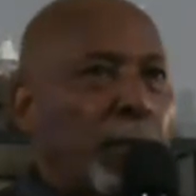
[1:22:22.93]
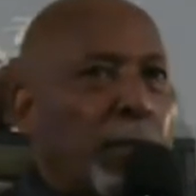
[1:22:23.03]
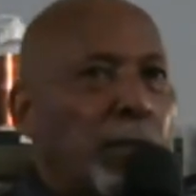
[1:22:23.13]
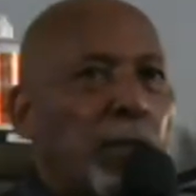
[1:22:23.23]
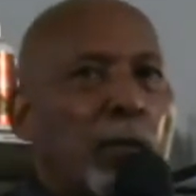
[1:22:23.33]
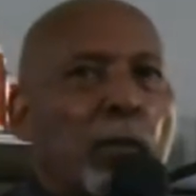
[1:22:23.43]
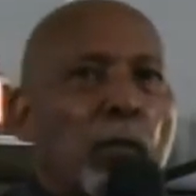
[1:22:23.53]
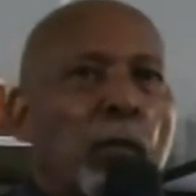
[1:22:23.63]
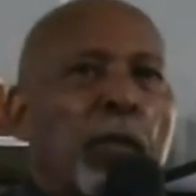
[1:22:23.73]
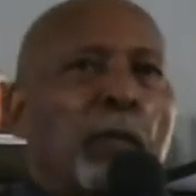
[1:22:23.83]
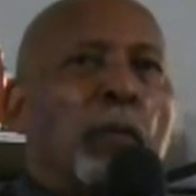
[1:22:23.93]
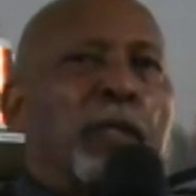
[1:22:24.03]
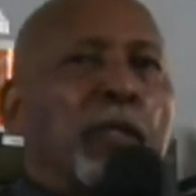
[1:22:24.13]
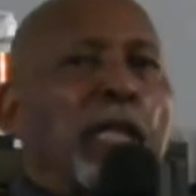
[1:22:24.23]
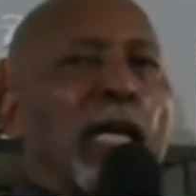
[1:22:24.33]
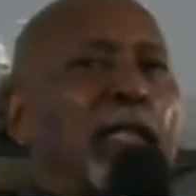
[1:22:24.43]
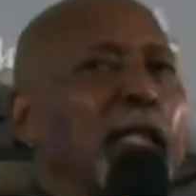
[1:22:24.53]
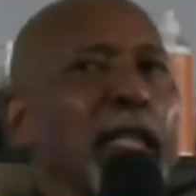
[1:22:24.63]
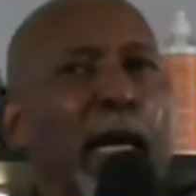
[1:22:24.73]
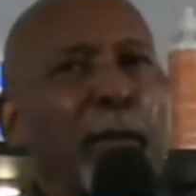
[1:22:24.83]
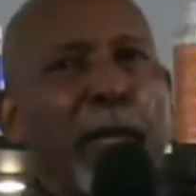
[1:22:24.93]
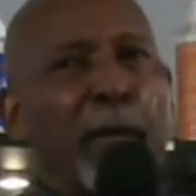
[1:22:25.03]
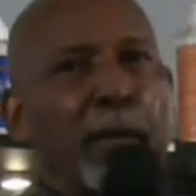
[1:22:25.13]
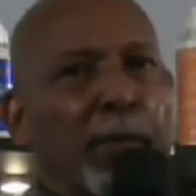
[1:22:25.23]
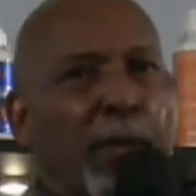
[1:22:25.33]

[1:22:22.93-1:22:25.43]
So we, we should not condemn him.